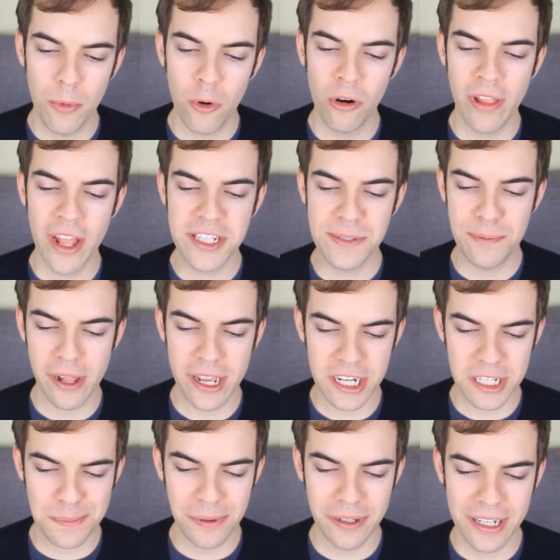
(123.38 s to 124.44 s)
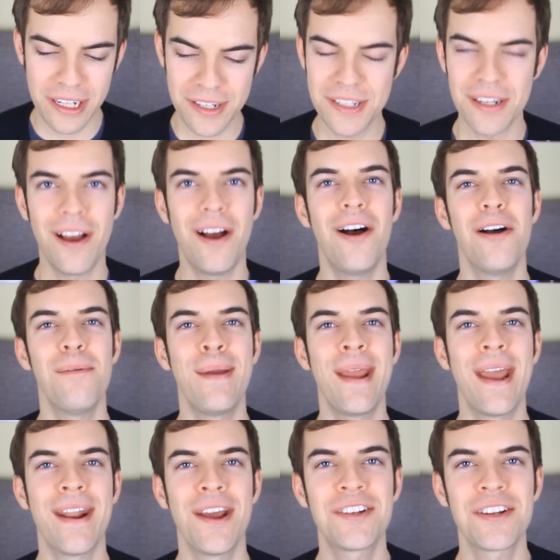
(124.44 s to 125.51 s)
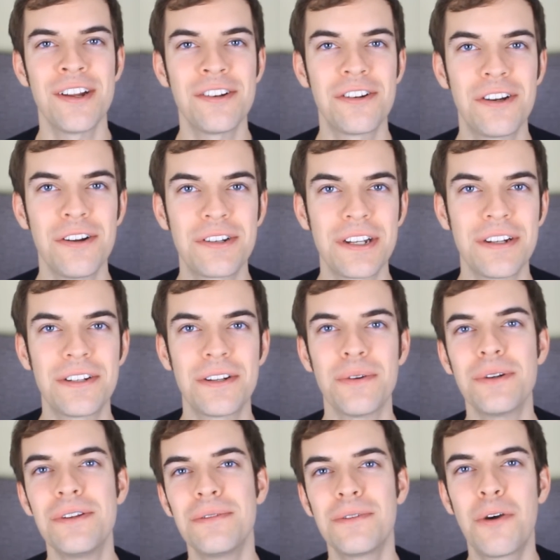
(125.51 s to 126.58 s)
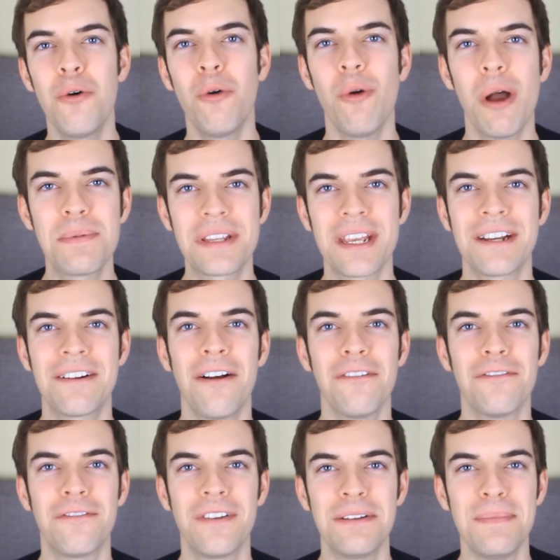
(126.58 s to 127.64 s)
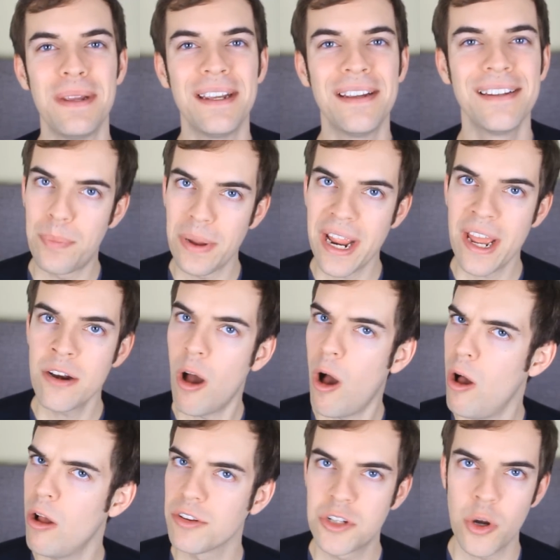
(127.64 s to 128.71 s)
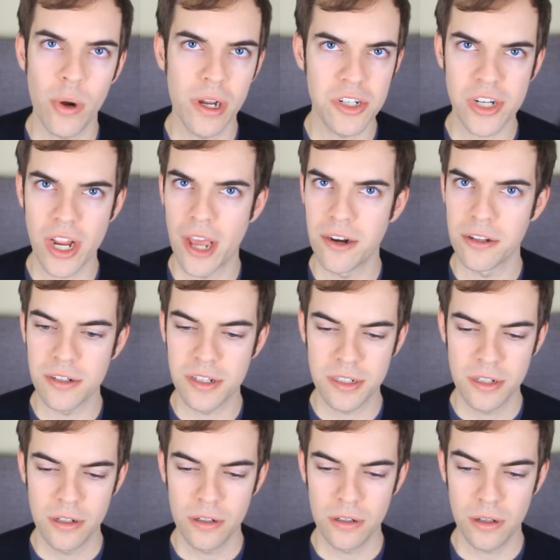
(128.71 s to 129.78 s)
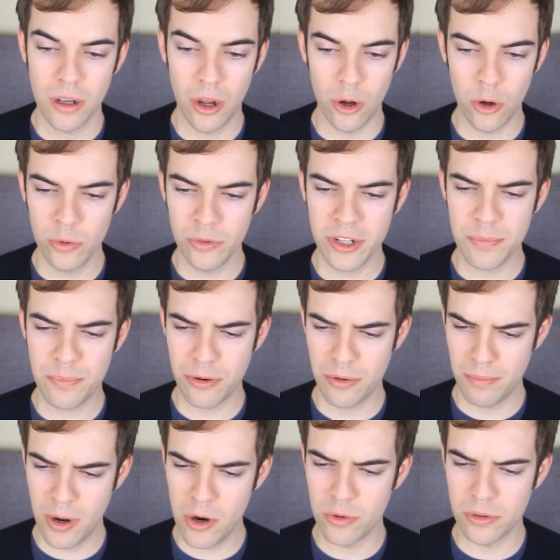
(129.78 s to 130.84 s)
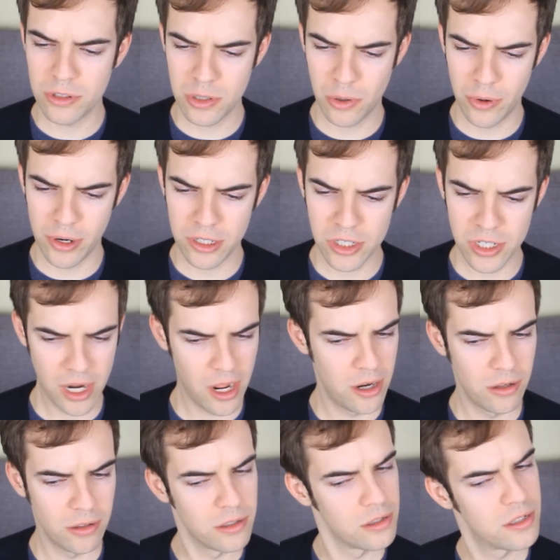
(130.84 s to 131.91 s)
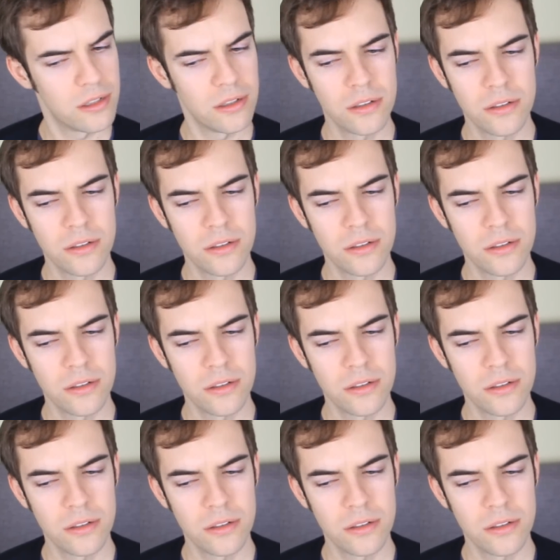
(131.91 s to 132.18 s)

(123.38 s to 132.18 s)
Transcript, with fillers: More Let's Plays, please. Oh man, I should introduce you to a cool website called Vidme. Ban all toy channels. Only promote toy channels.